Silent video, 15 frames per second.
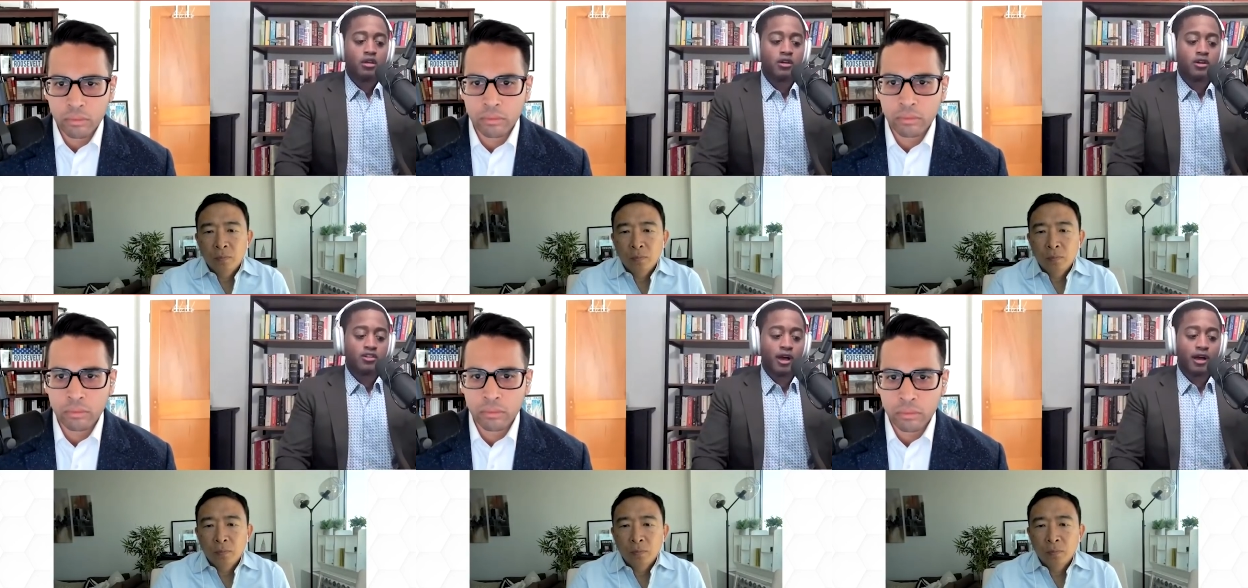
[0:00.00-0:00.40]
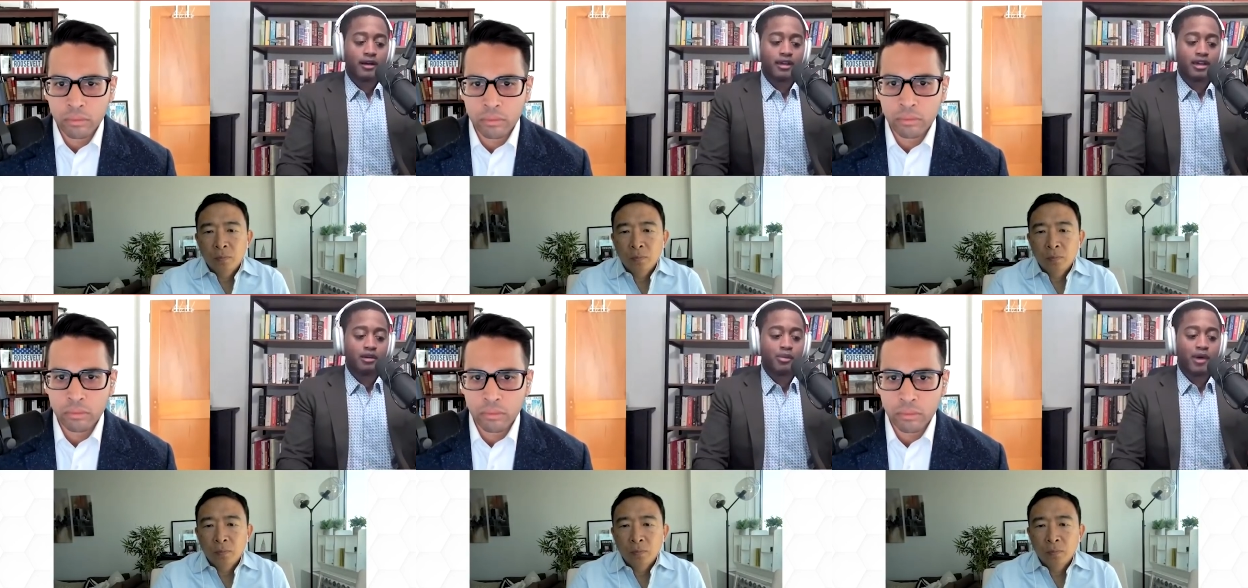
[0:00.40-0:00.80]
Speaker 1: You're
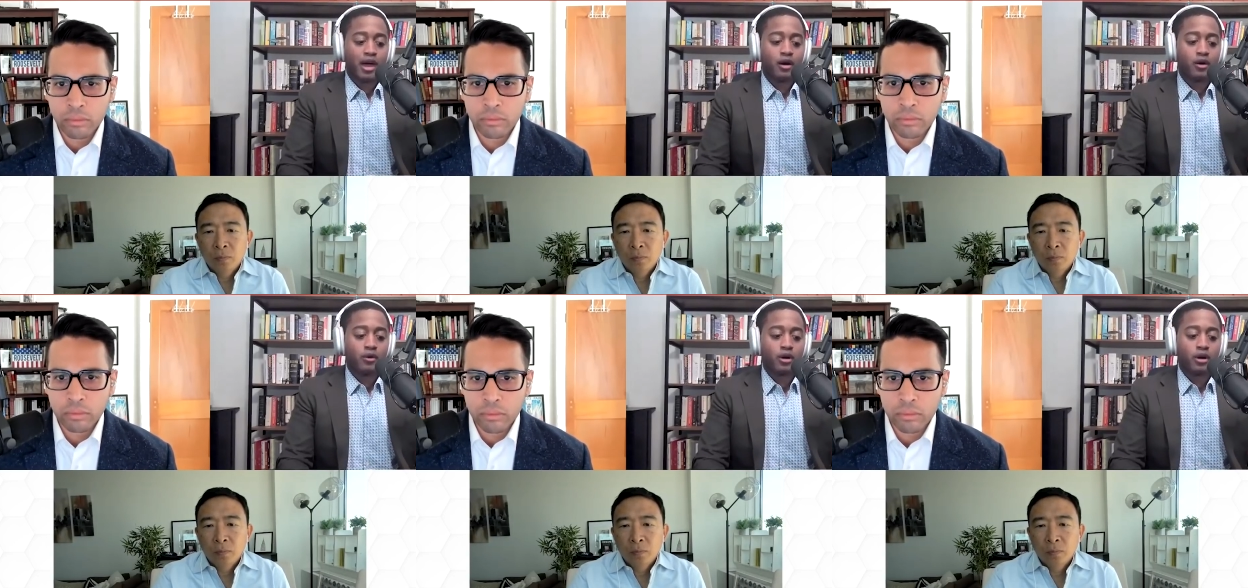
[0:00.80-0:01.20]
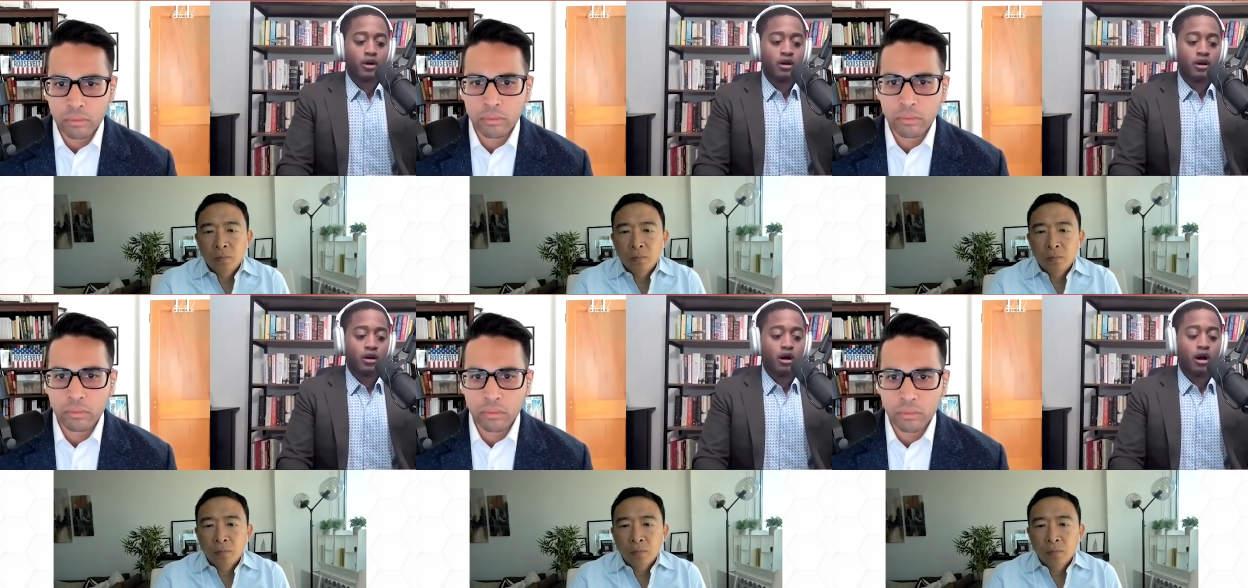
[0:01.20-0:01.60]
talking about
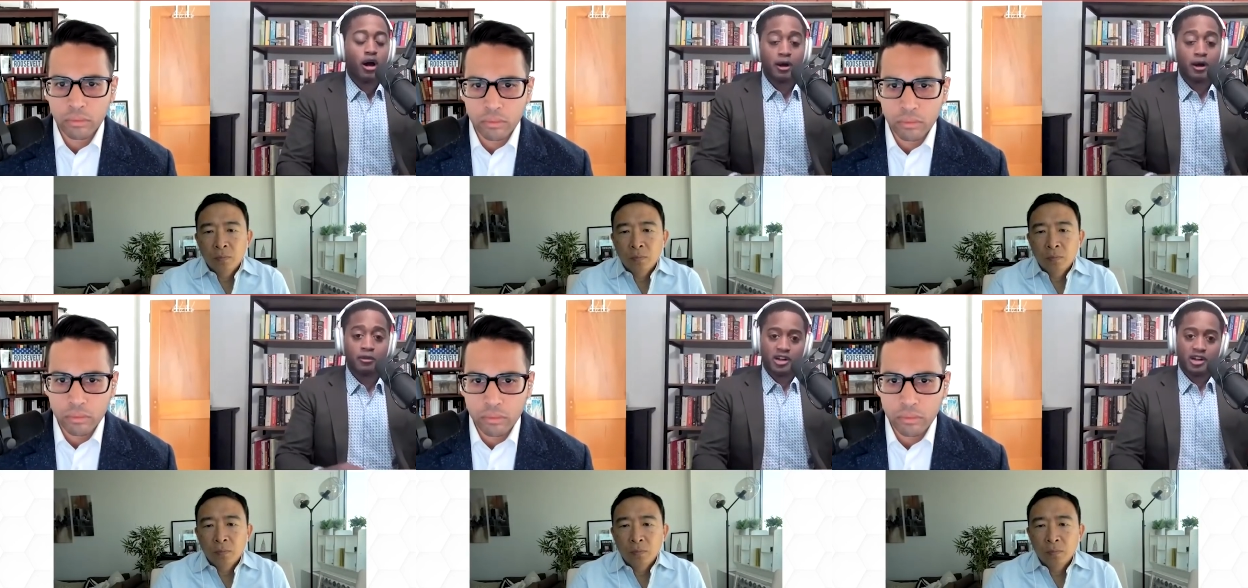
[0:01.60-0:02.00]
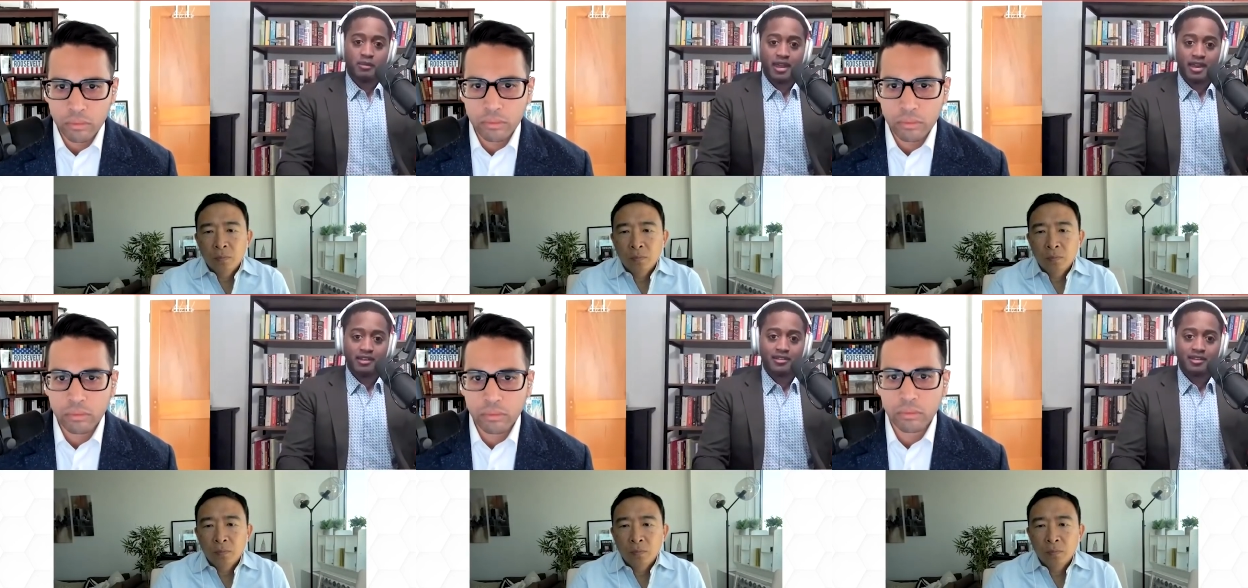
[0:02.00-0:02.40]

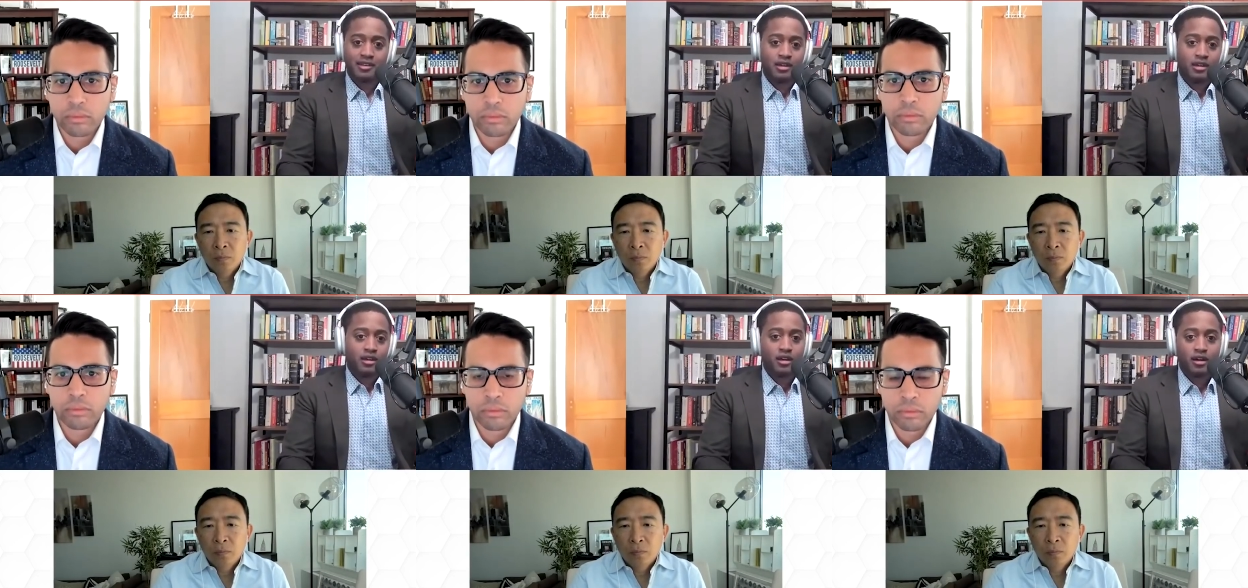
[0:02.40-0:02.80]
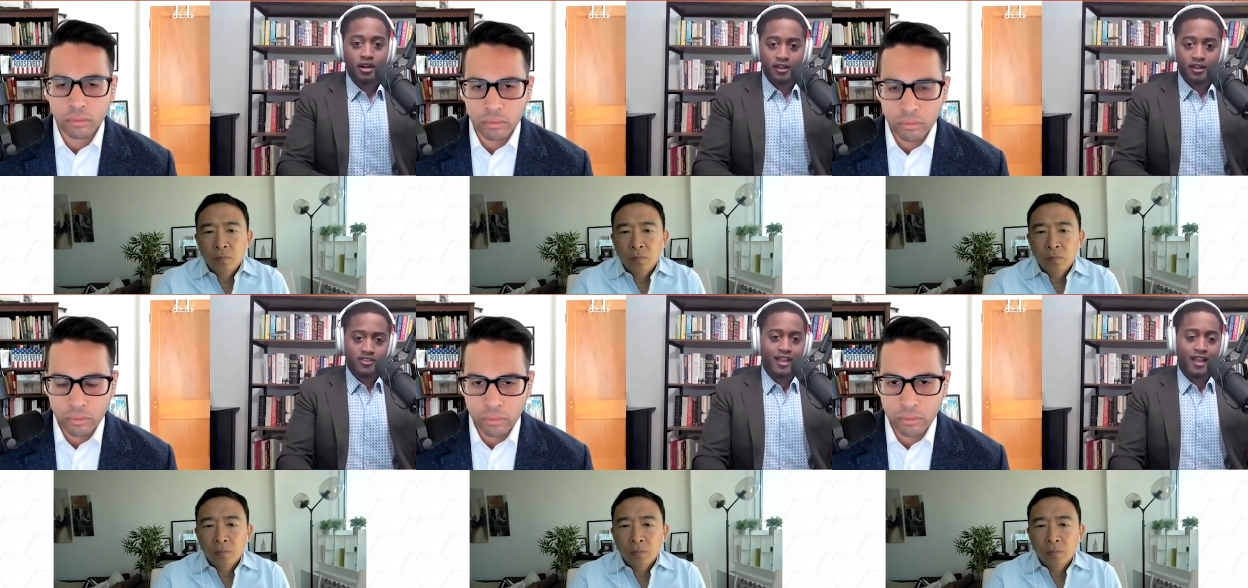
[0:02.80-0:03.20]
agreement,
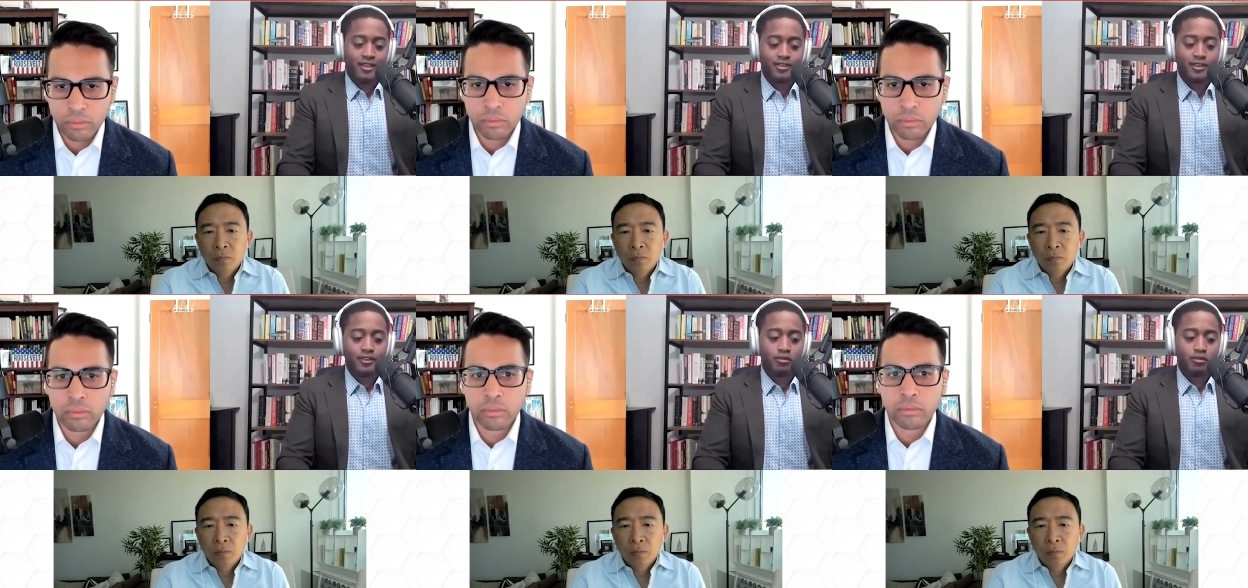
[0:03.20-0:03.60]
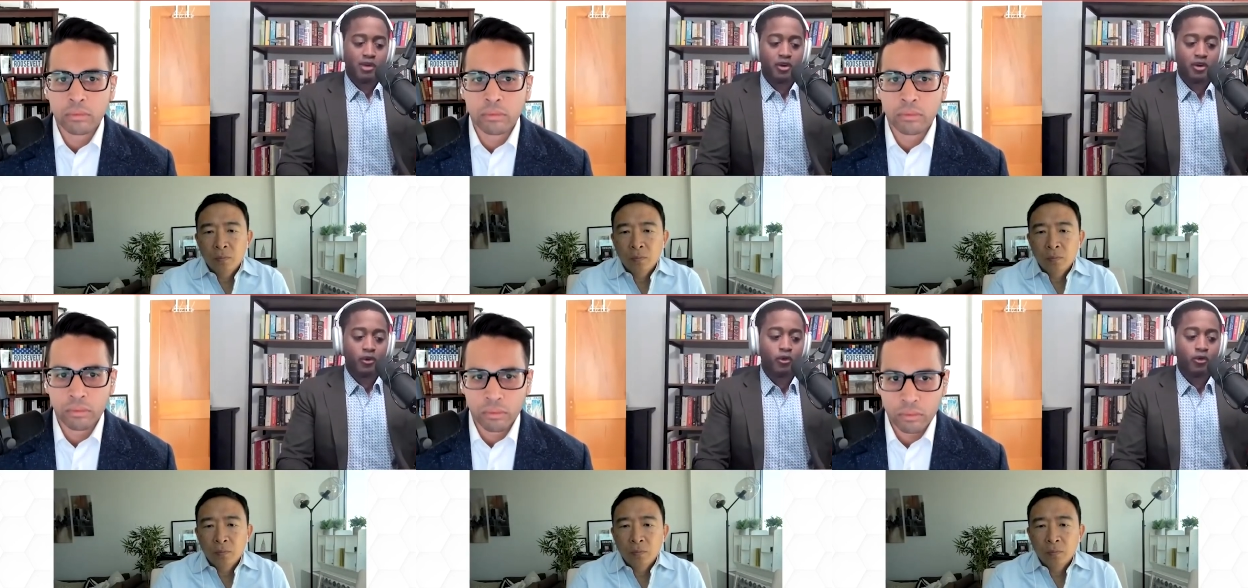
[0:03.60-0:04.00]
consensus,
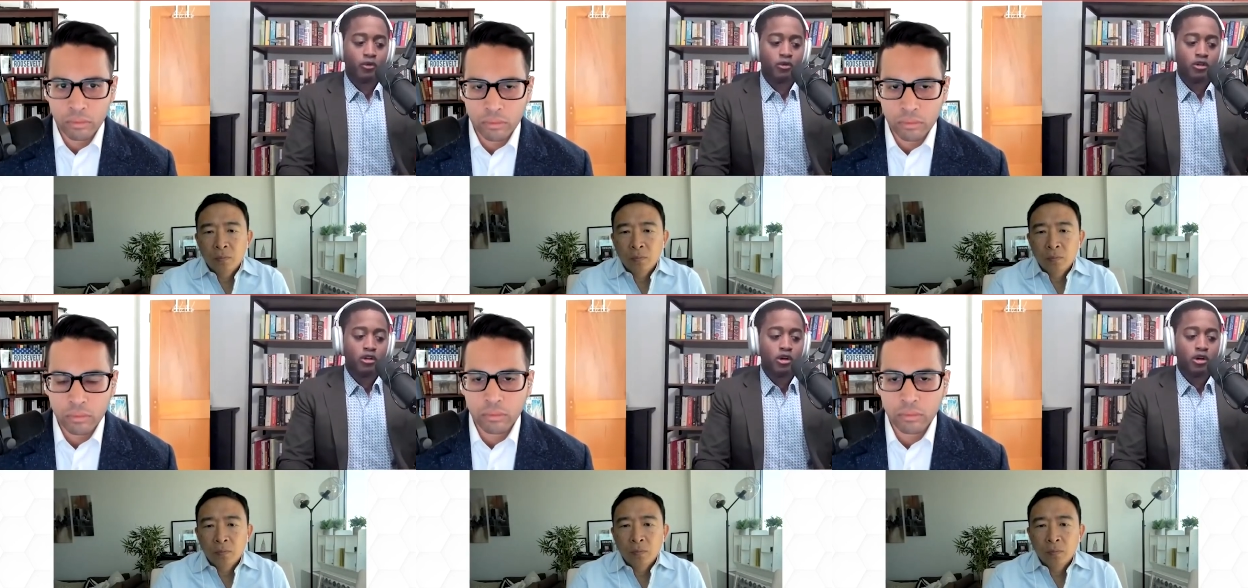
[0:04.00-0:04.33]
middle.